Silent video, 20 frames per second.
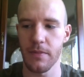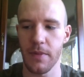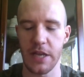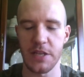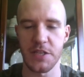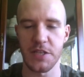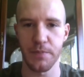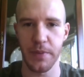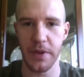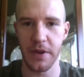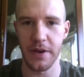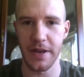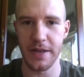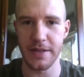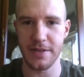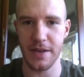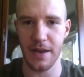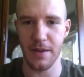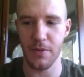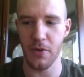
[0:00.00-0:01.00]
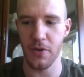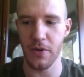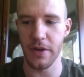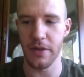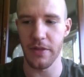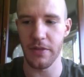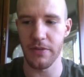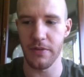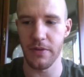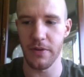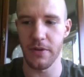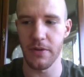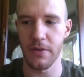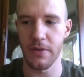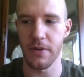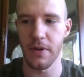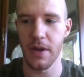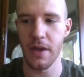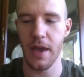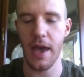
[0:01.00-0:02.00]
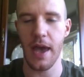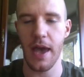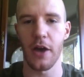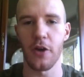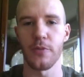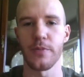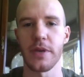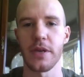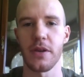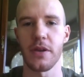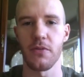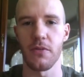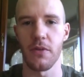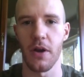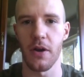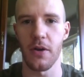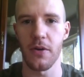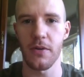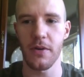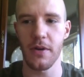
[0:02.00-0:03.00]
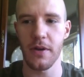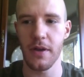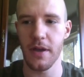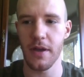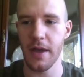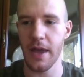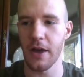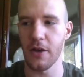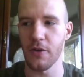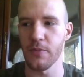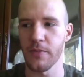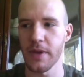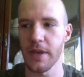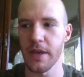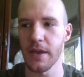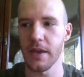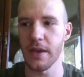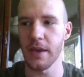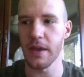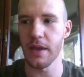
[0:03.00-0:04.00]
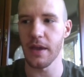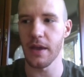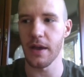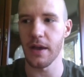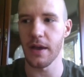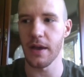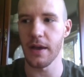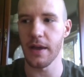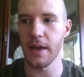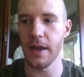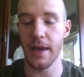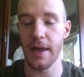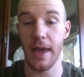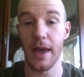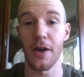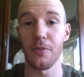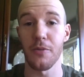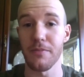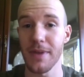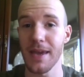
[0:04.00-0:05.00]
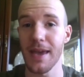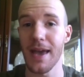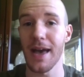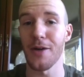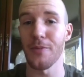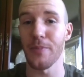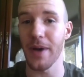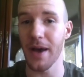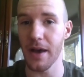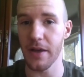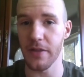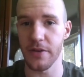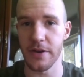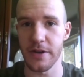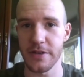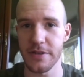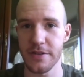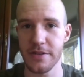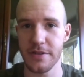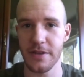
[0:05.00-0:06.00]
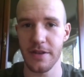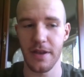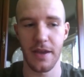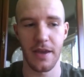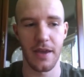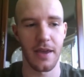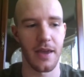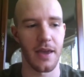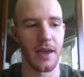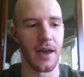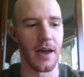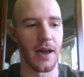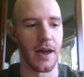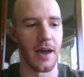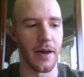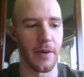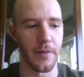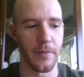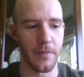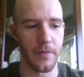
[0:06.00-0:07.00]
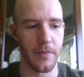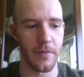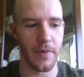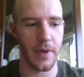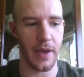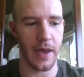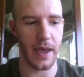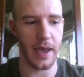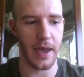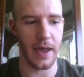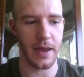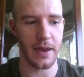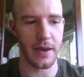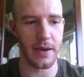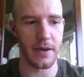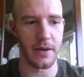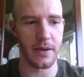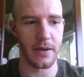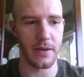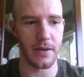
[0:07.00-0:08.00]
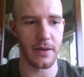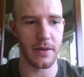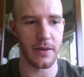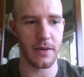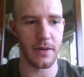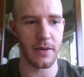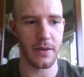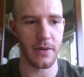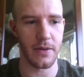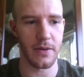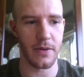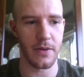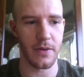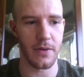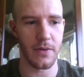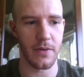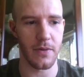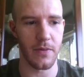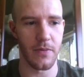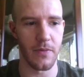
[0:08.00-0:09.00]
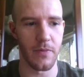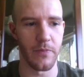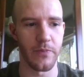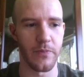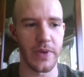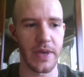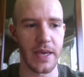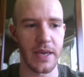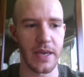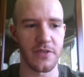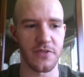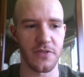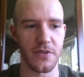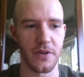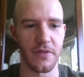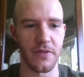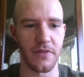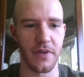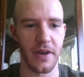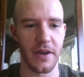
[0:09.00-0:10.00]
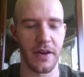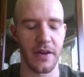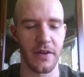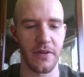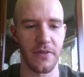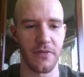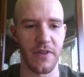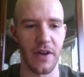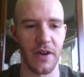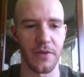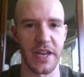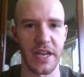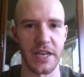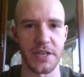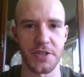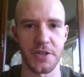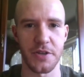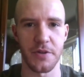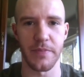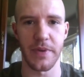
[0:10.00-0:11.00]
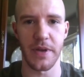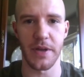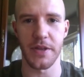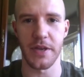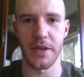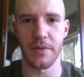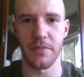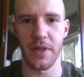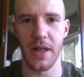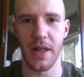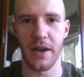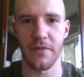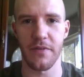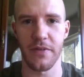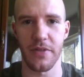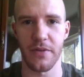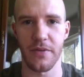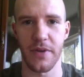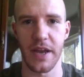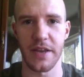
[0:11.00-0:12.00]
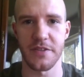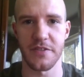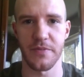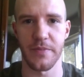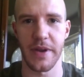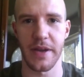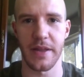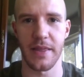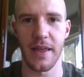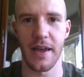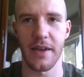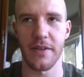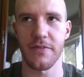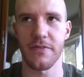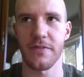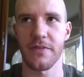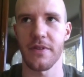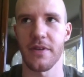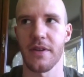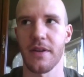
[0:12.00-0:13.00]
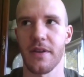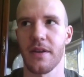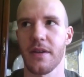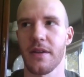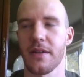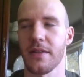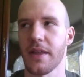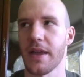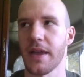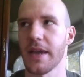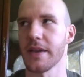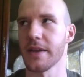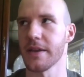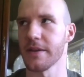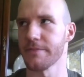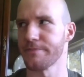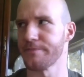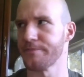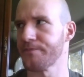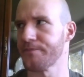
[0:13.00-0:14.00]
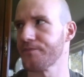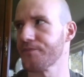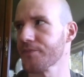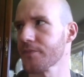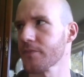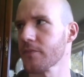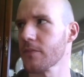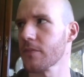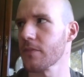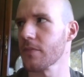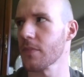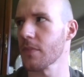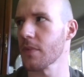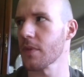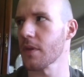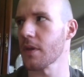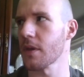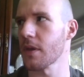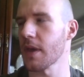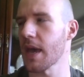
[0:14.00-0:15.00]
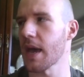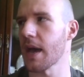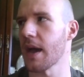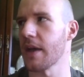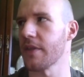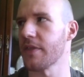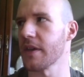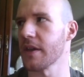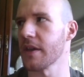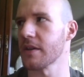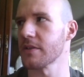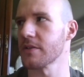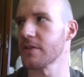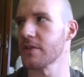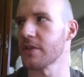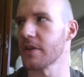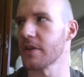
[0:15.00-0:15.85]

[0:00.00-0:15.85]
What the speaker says: experience that I'm going through help me grow, help me help others, and be sort of a foundational building block for the rest of my life. Like, yeah, I think